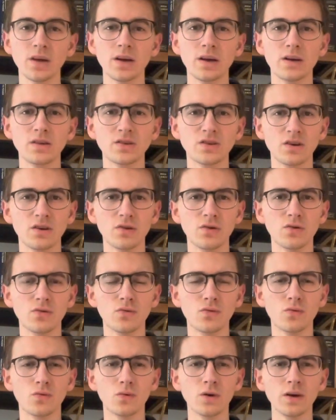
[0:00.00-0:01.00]
So
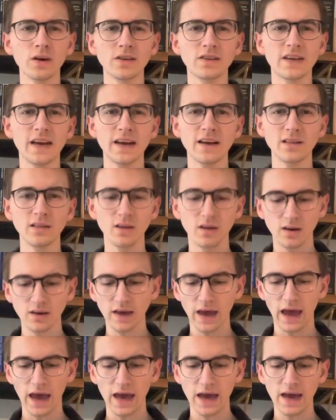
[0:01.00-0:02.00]
we're going to take a look
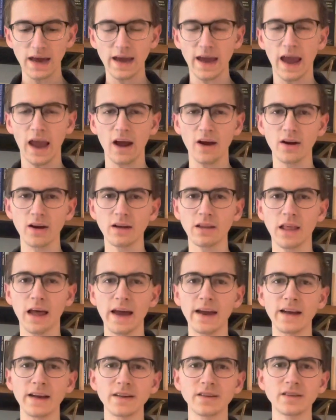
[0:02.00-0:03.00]
at
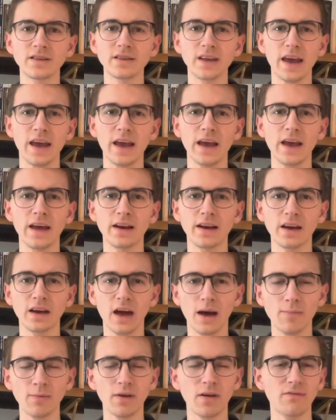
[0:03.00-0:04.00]
Heraclitus and a
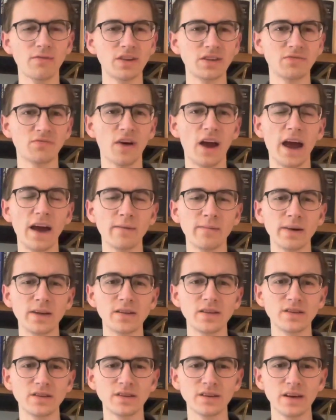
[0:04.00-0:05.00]
couple of his
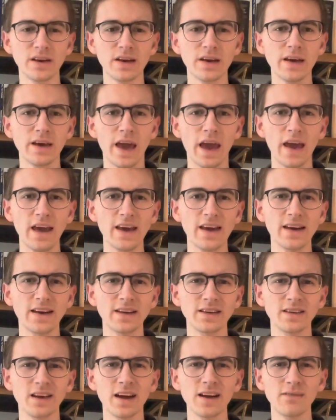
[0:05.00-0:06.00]
fragments
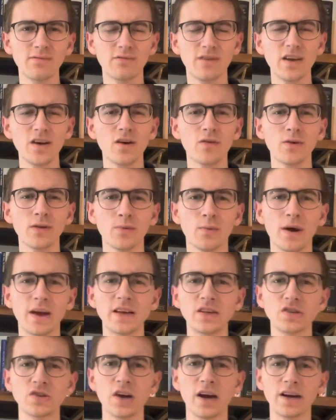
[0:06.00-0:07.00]
and kind of deal with what
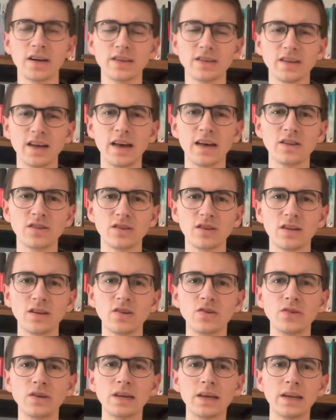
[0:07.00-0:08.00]
he's trying to say so that you
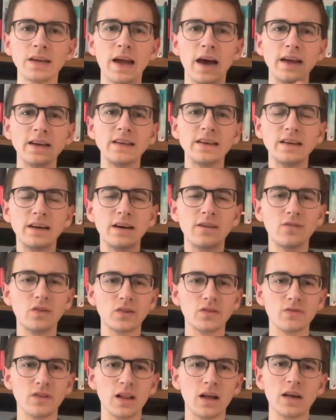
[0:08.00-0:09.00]
can get an idea of his
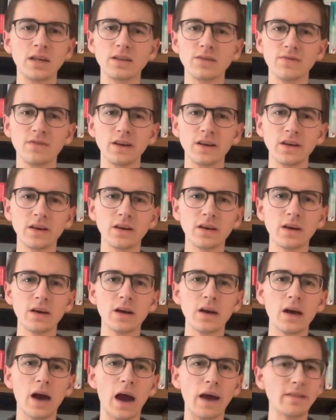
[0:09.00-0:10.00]
philosophy.
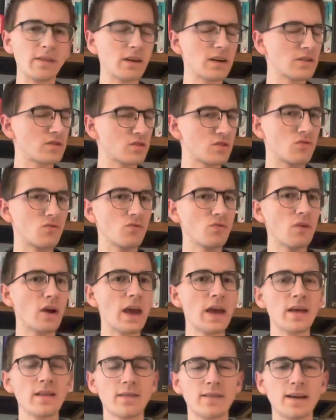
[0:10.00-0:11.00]
I think it's a
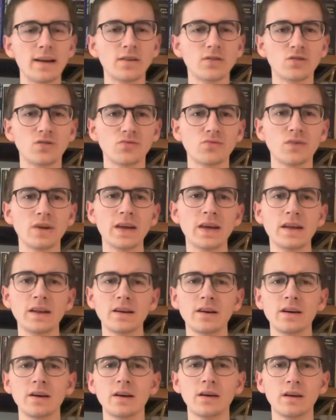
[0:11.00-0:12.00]
great thing to read.
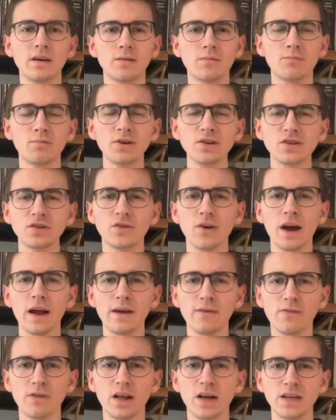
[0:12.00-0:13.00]

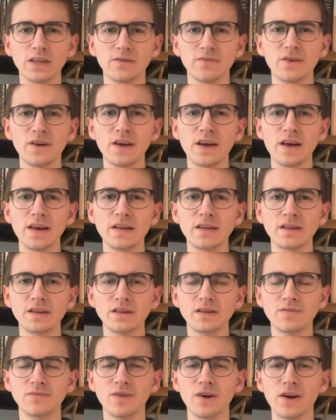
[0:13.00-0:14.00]
Pre-Socratic philosophy is
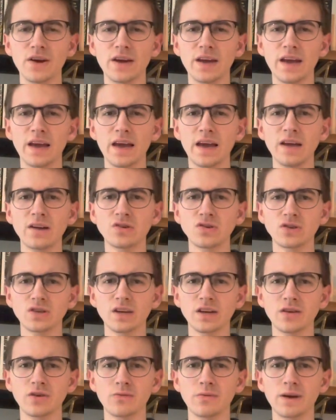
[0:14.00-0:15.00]
very
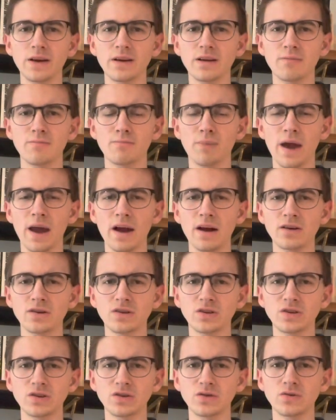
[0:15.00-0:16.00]
interesting to read compared
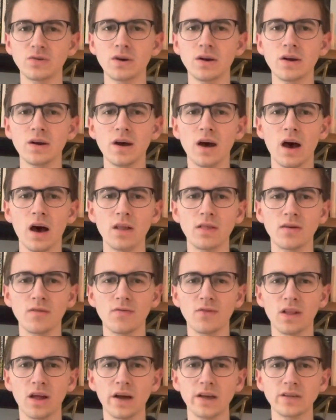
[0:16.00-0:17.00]
to other
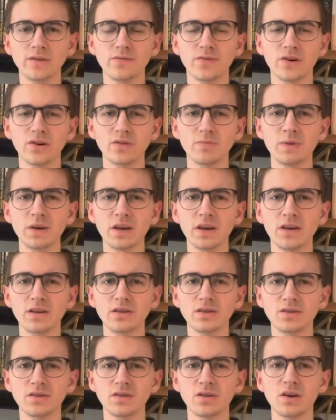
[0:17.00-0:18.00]
philosophers,
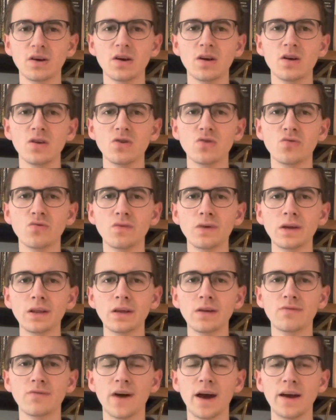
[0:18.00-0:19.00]
because you really
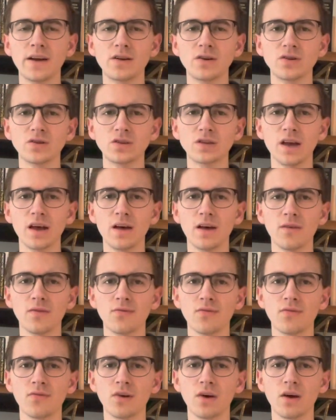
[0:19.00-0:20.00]
find yourself